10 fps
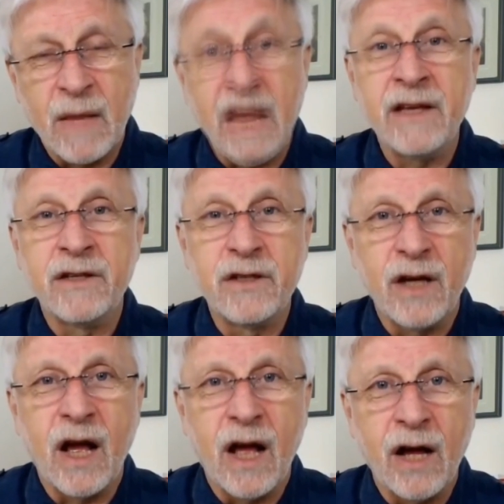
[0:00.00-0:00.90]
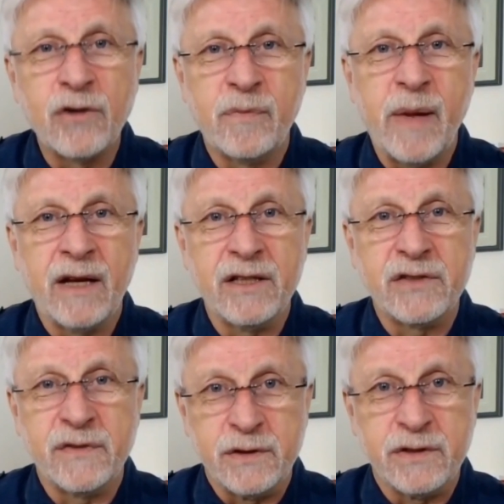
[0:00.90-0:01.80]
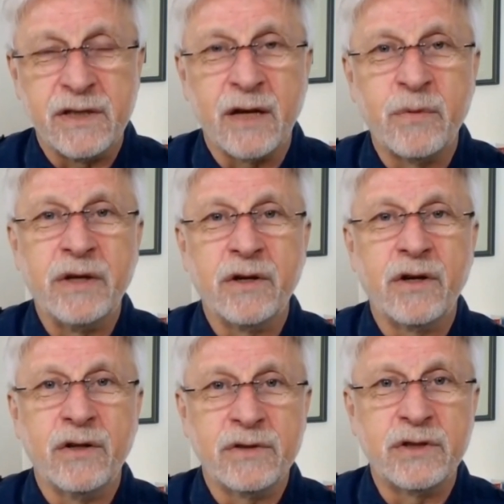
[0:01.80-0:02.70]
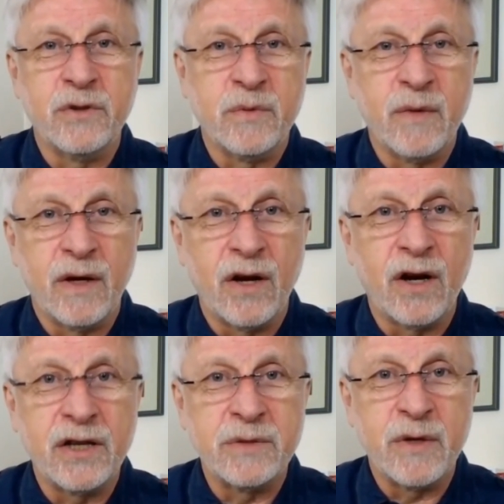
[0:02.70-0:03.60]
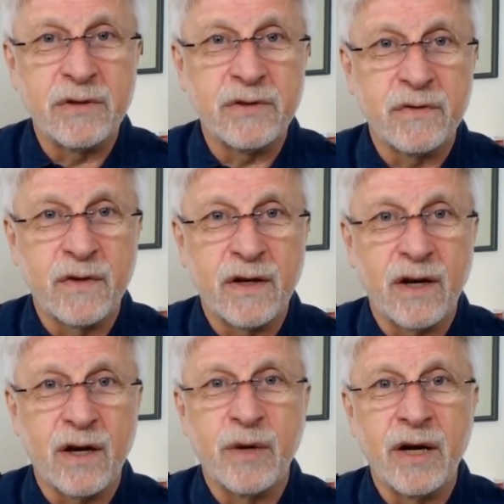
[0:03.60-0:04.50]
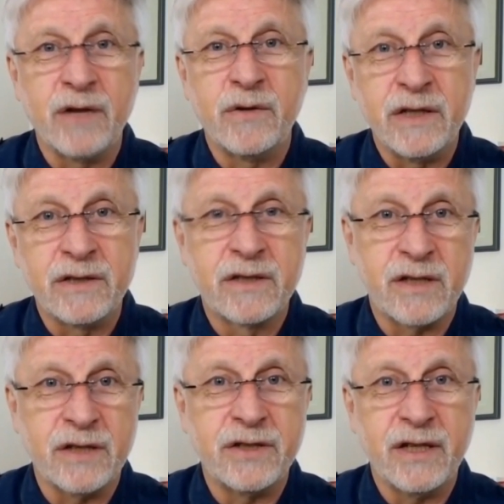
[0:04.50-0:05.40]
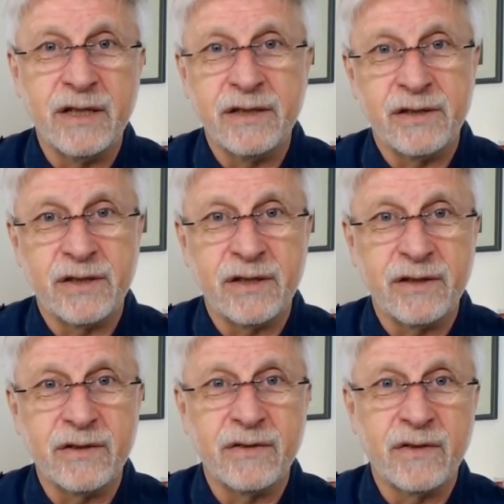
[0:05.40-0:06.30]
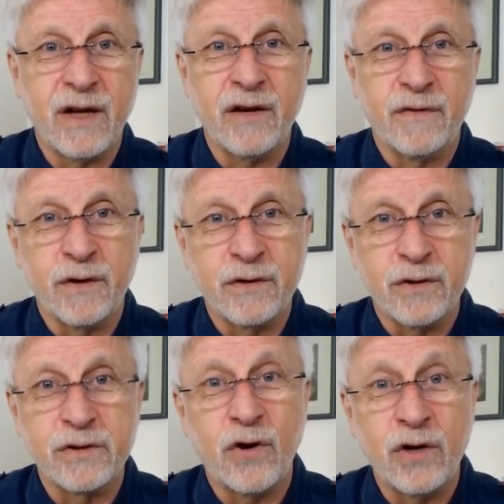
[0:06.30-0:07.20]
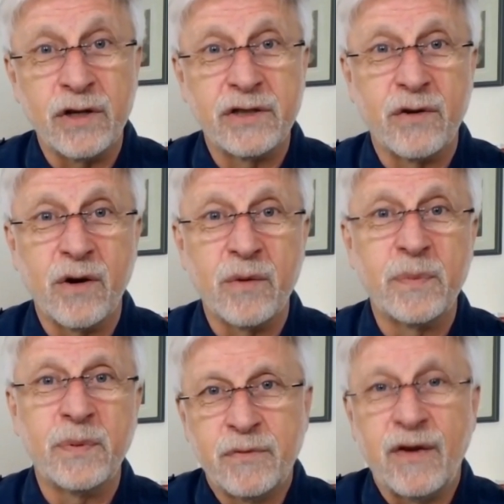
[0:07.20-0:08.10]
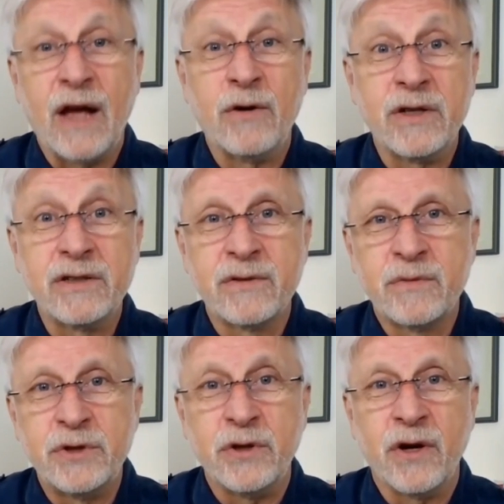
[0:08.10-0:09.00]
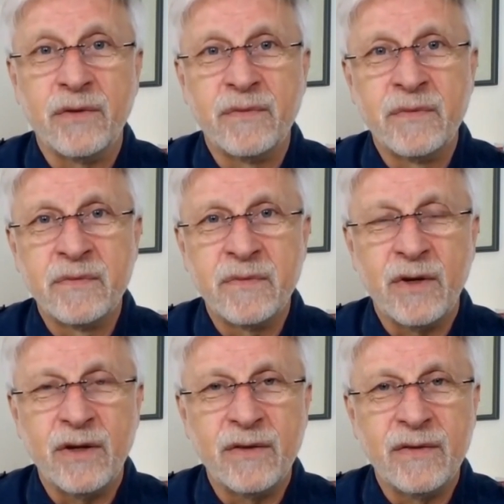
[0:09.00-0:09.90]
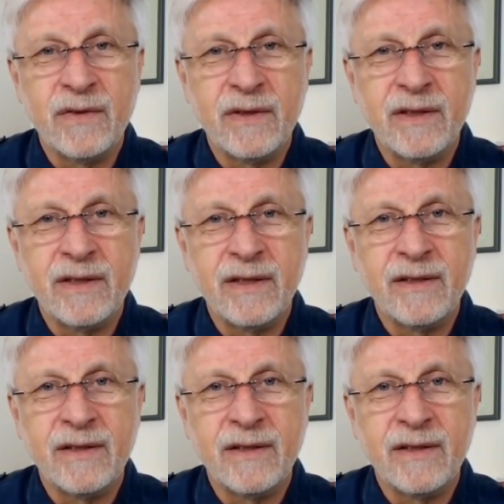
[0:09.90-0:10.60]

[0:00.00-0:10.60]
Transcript: and uh, out-of-balance foods, like when you consume large amounts of carbohydrates, such as uh, high-fructose corn syrup, flours, sugar. Right.